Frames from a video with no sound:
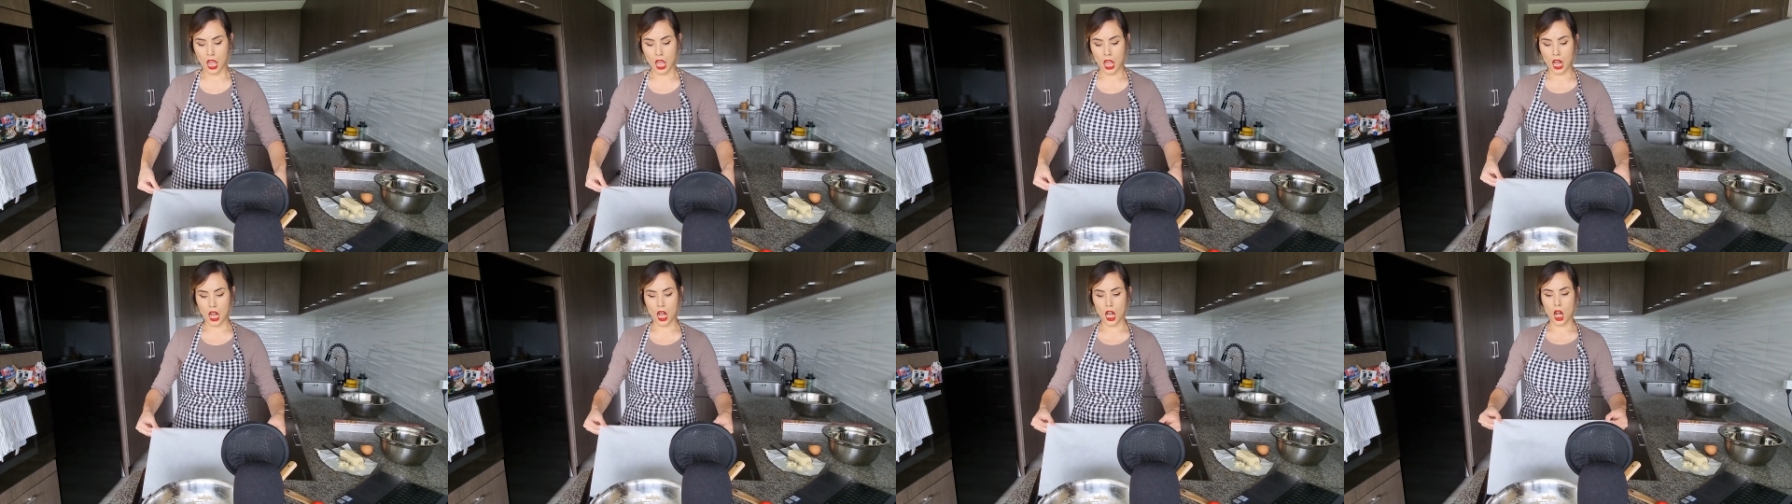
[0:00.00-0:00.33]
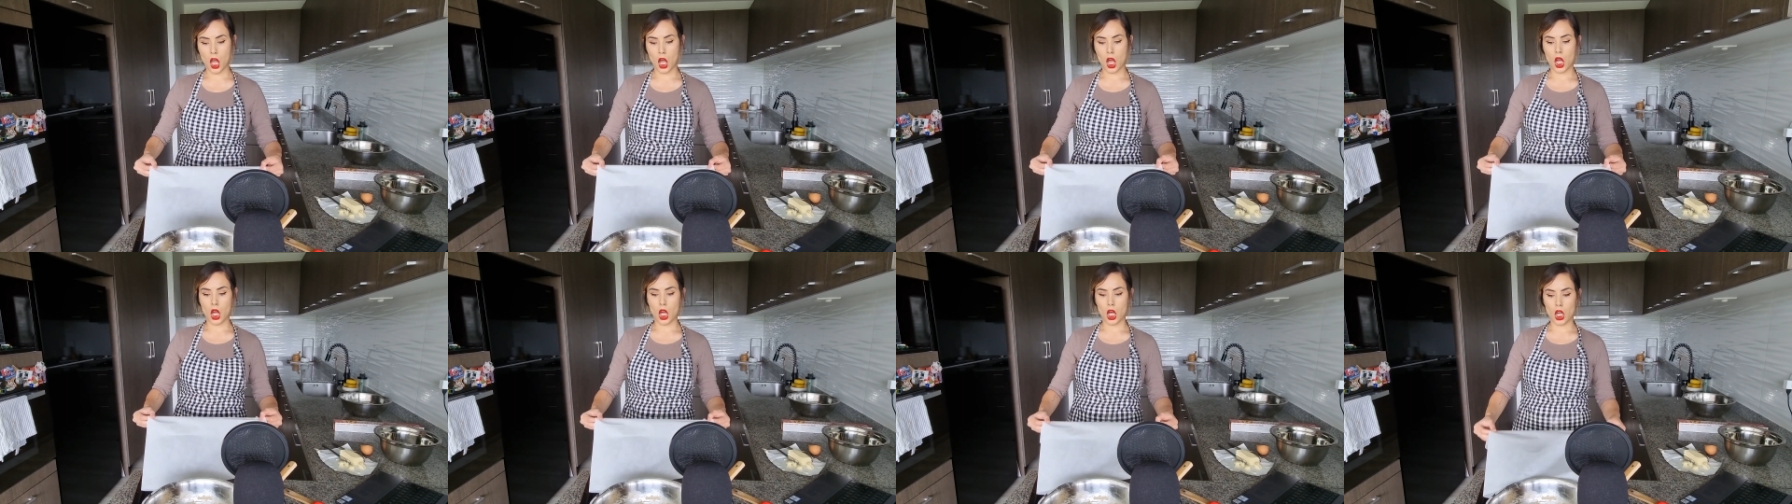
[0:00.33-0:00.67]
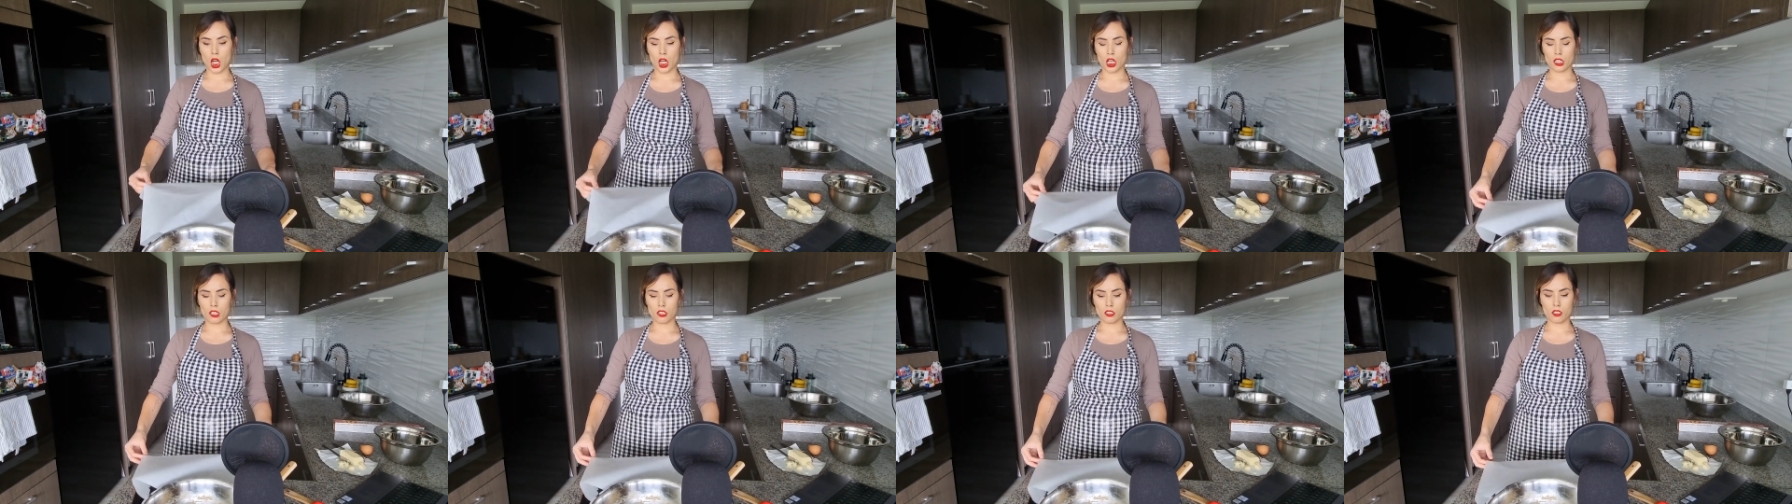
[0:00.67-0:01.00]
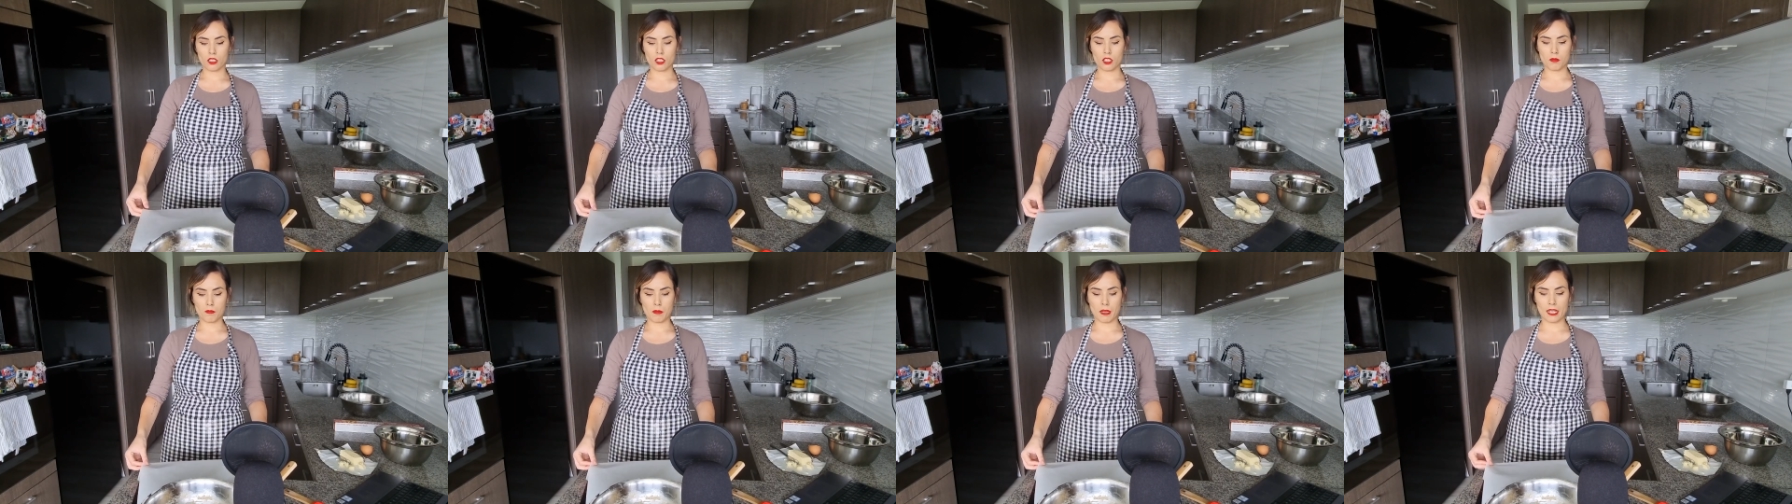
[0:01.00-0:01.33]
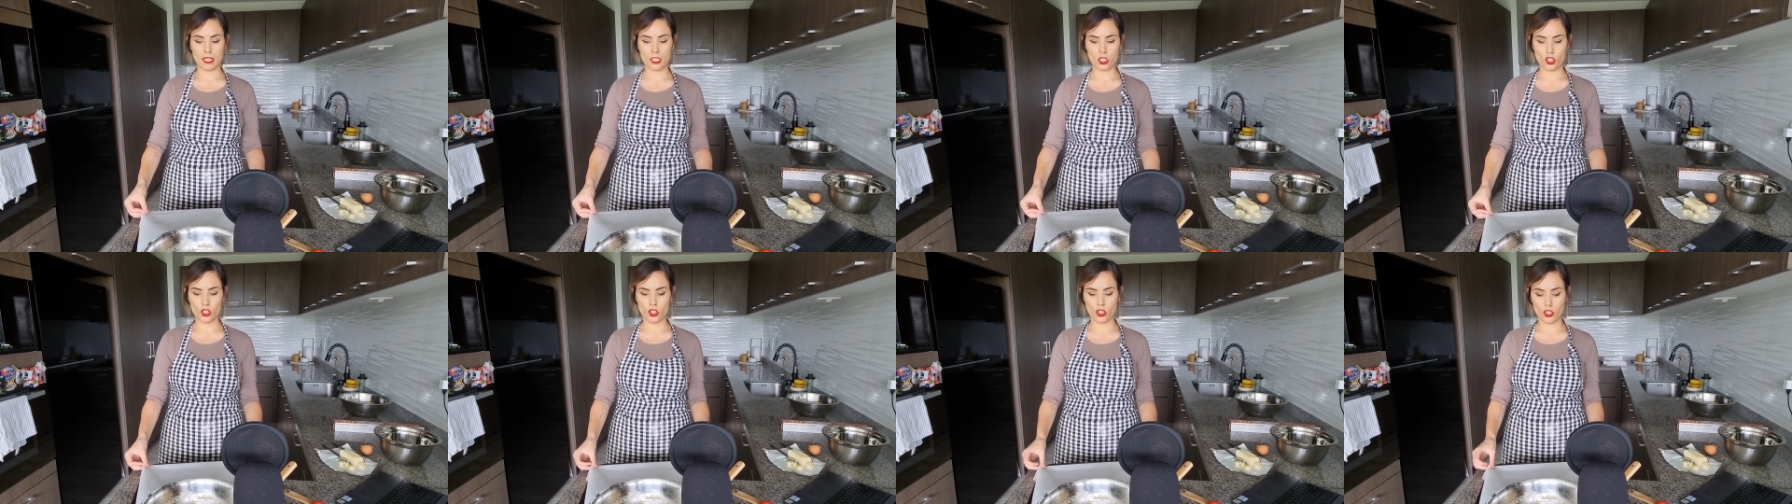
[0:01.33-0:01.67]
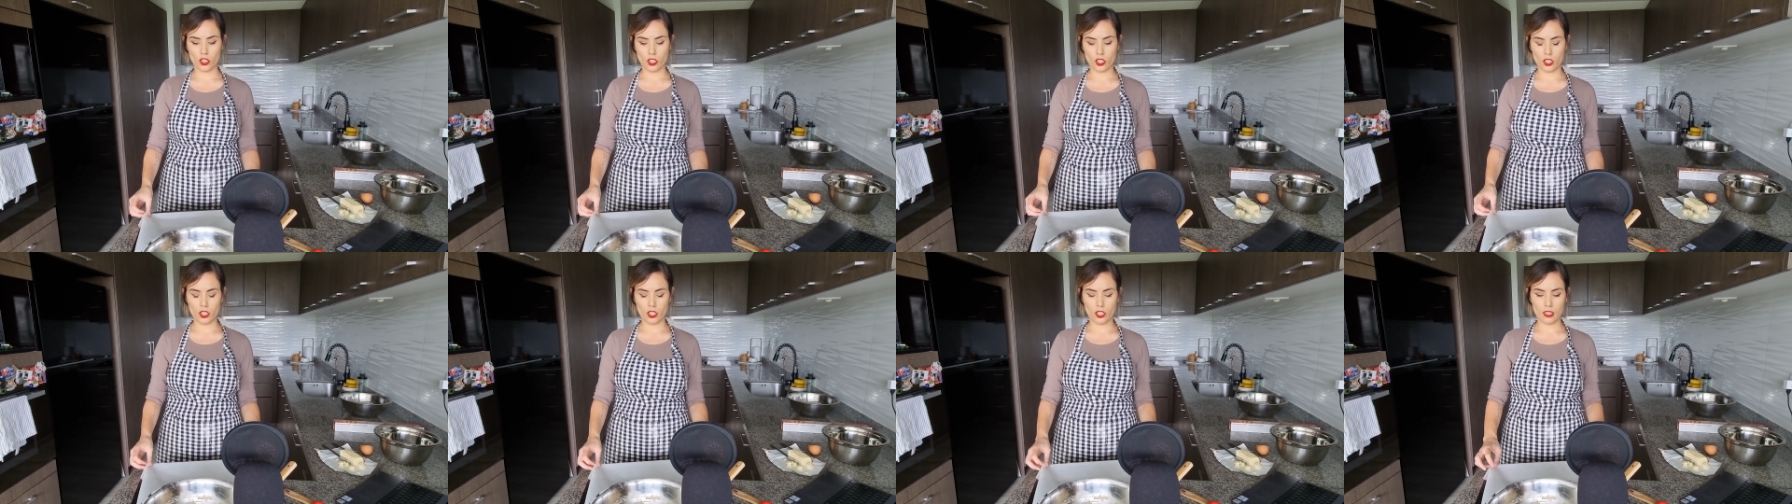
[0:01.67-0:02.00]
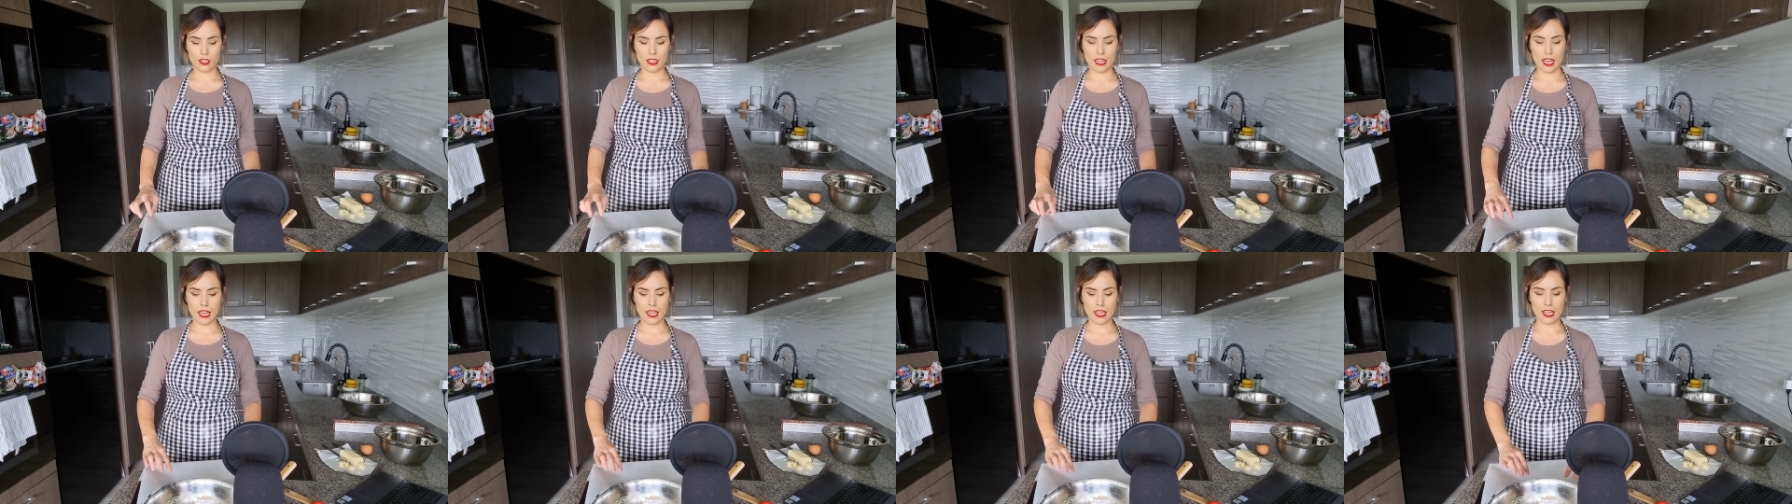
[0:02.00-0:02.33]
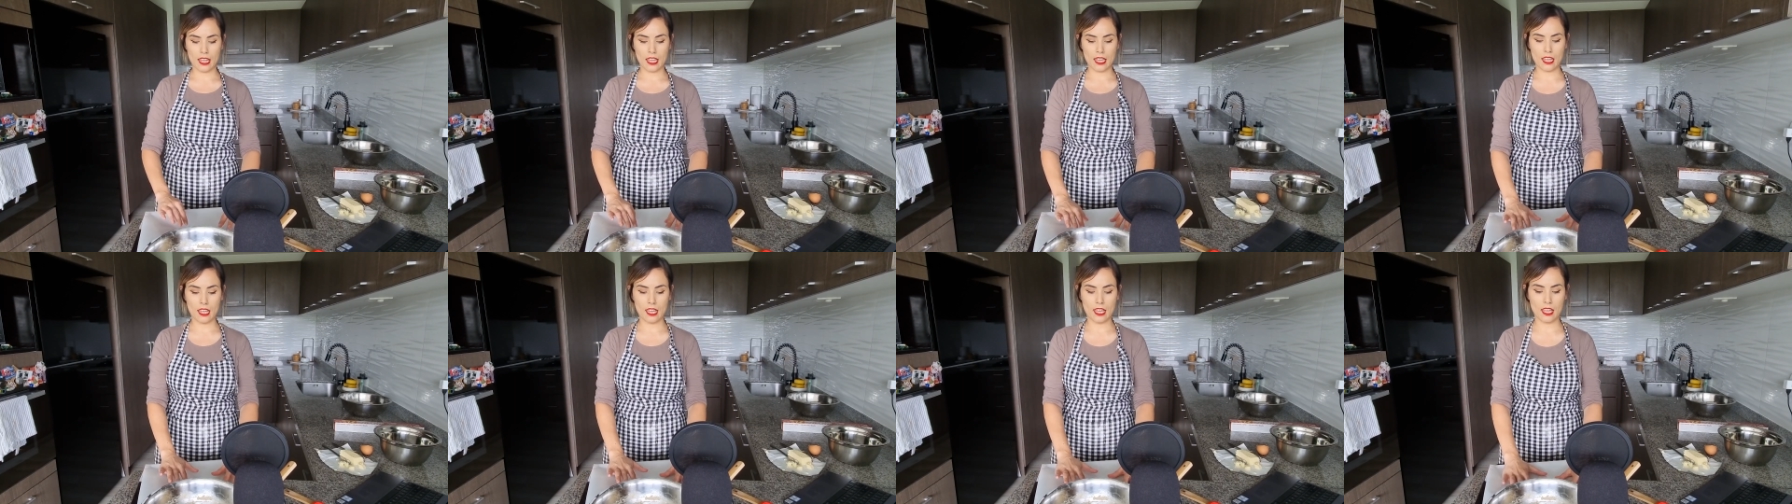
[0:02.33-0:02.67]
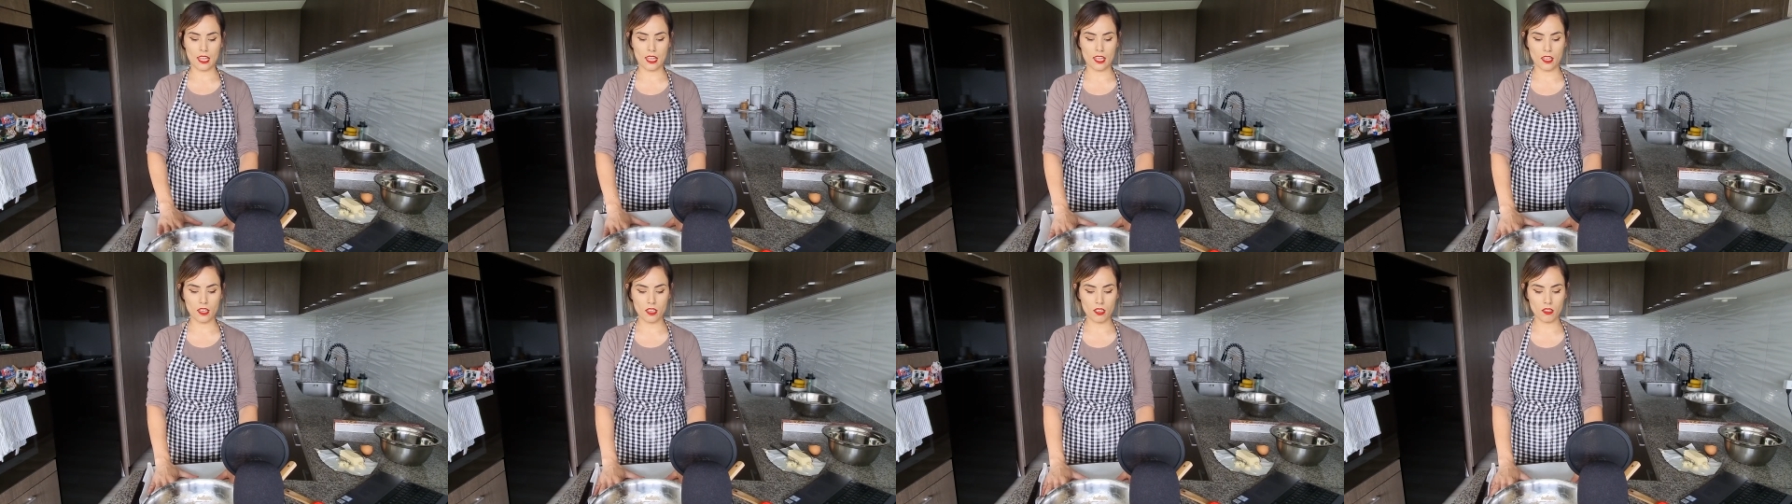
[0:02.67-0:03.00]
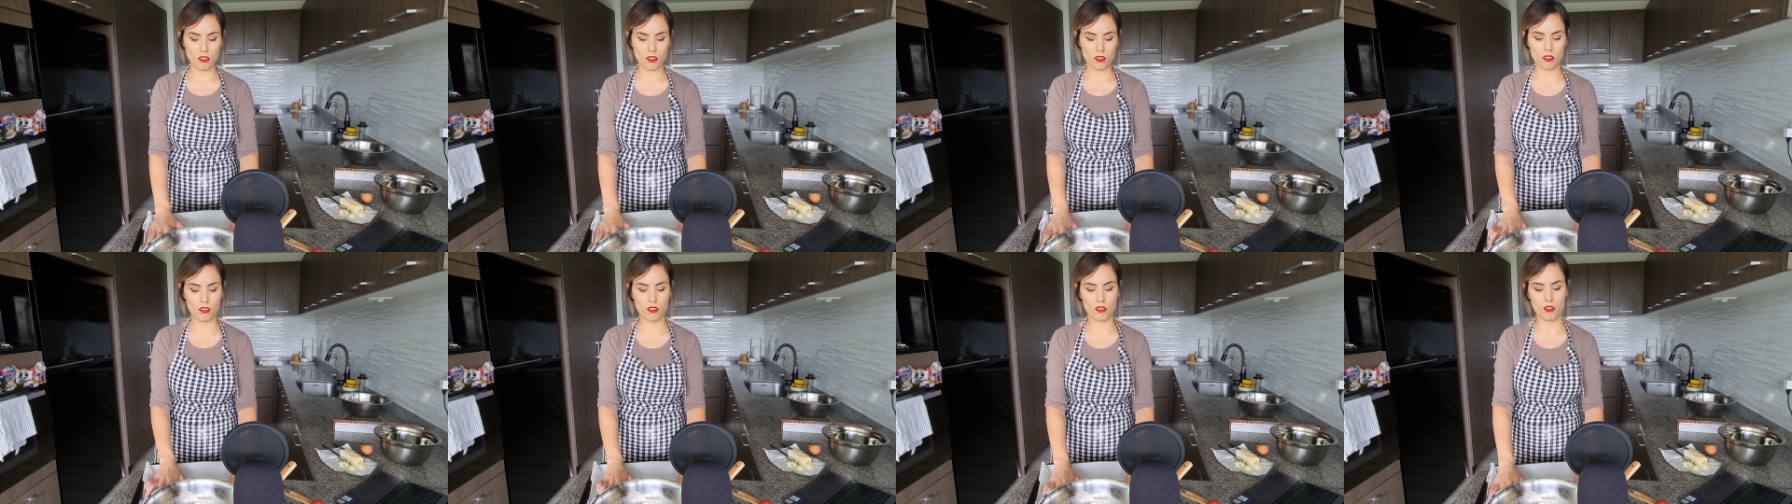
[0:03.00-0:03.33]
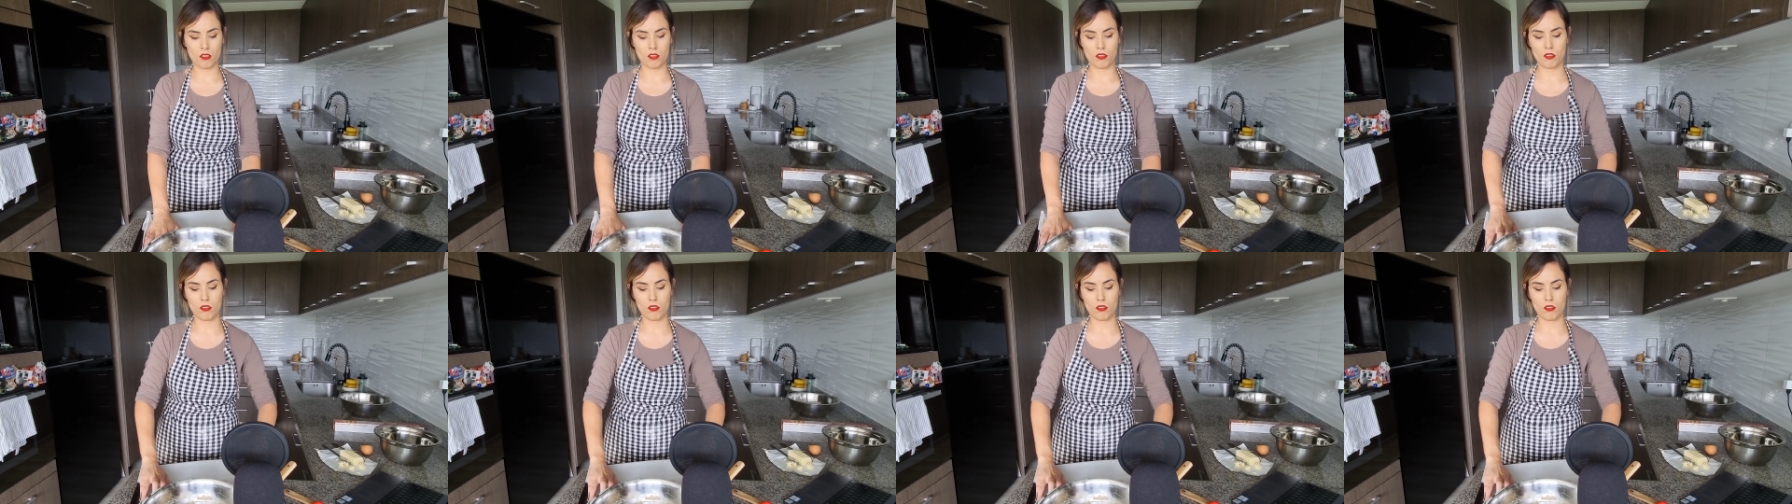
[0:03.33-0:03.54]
along to make sure that it is